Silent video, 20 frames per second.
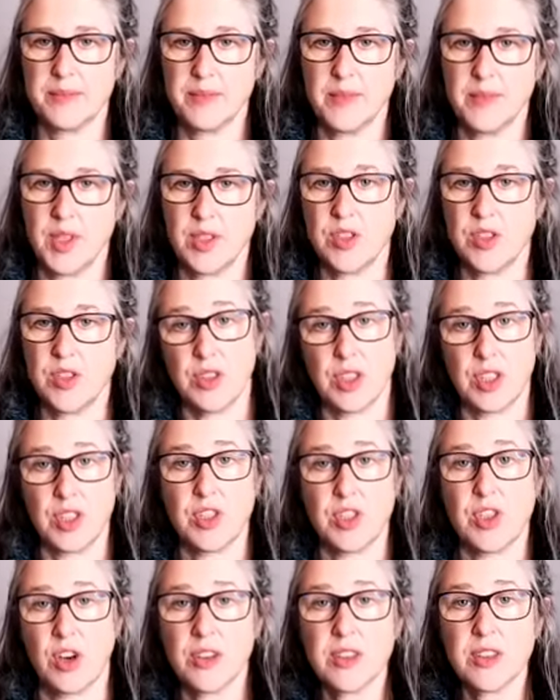You can certainly
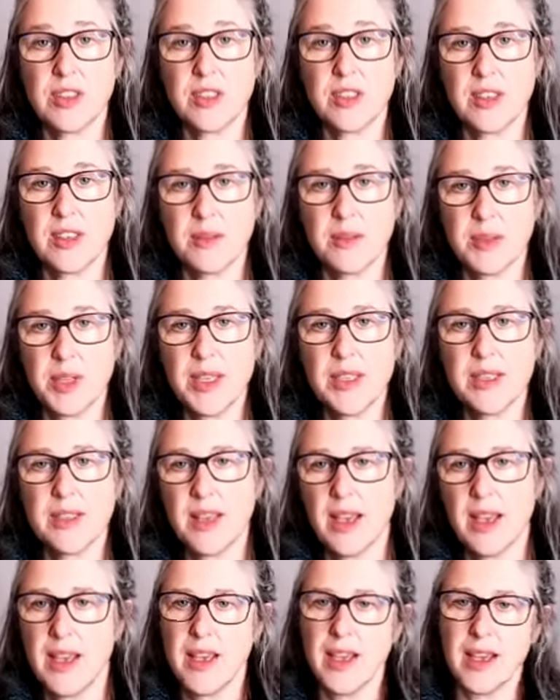start in the same place
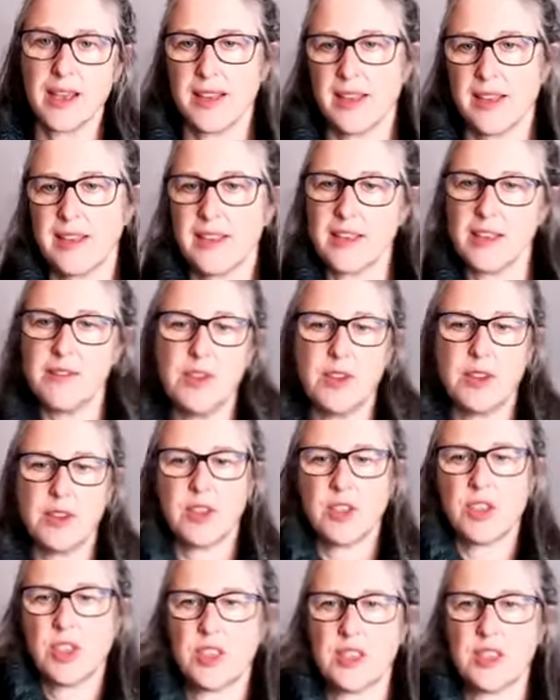and then see if you
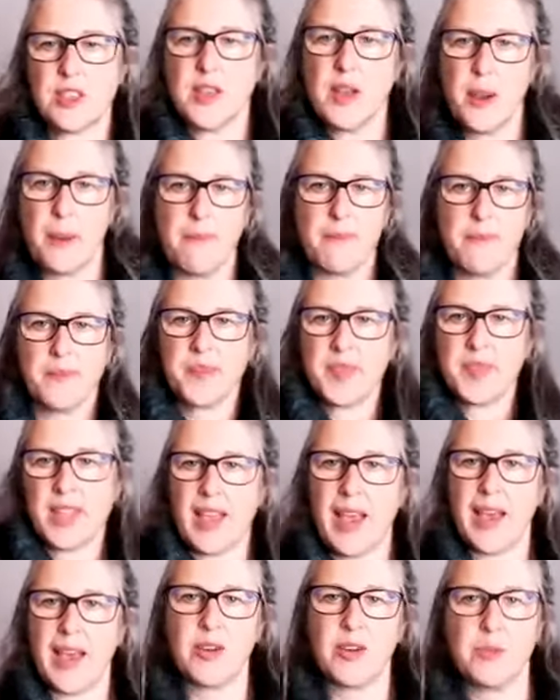can just
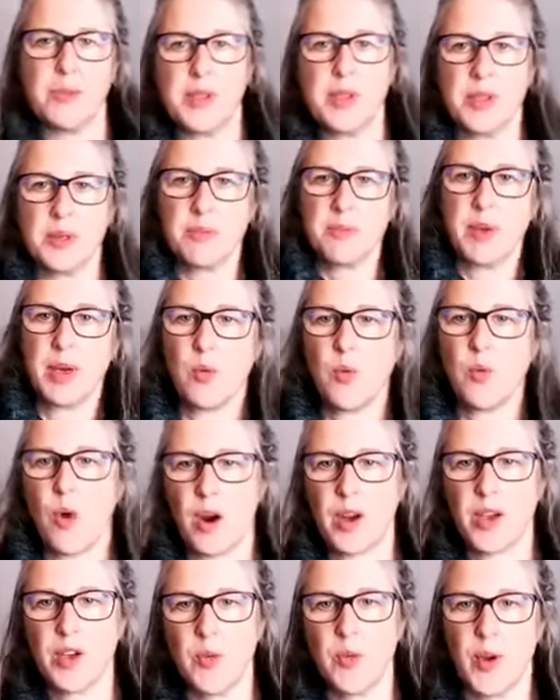caterpillar butt
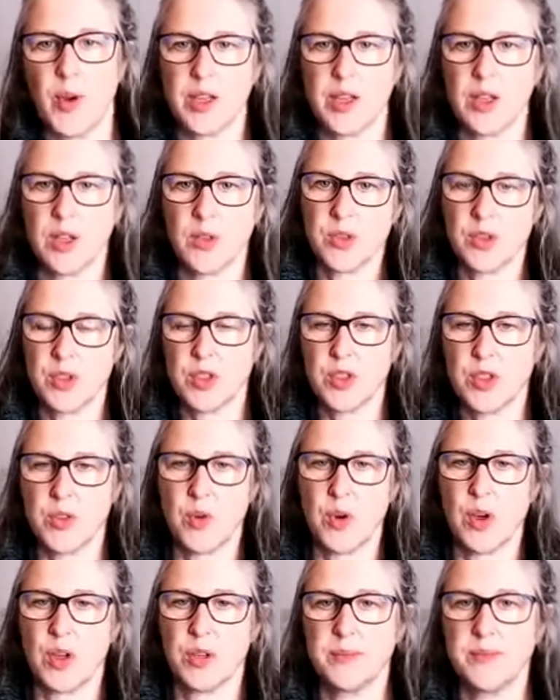walk your way closer to the
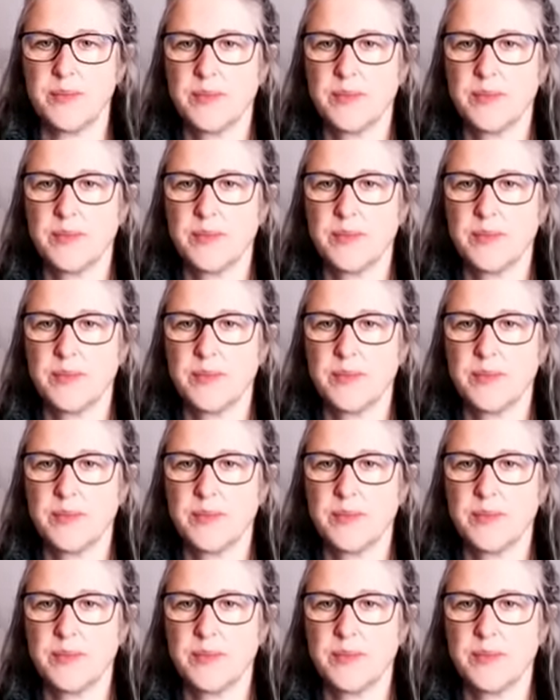wall.